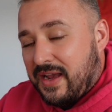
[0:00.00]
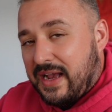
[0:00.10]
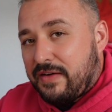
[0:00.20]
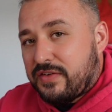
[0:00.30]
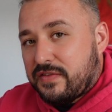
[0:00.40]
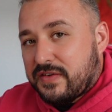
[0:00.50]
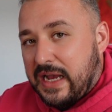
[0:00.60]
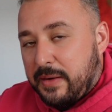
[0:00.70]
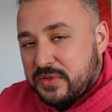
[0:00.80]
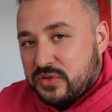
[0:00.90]
have enough
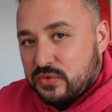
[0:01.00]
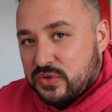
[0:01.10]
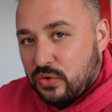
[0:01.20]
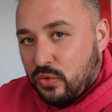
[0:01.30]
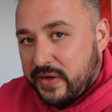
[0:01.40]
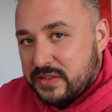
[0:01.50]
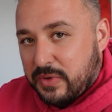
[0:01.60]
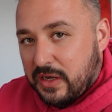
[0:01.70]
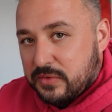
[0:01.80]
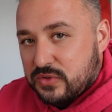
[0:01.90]
capital to always
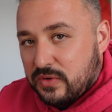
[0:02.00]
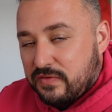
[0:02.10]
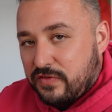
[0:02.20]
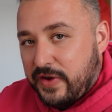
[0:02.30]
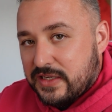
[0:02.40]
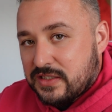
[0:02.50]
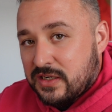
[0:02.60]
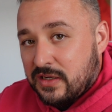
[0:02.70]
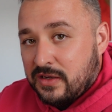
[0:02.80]
be able to invest.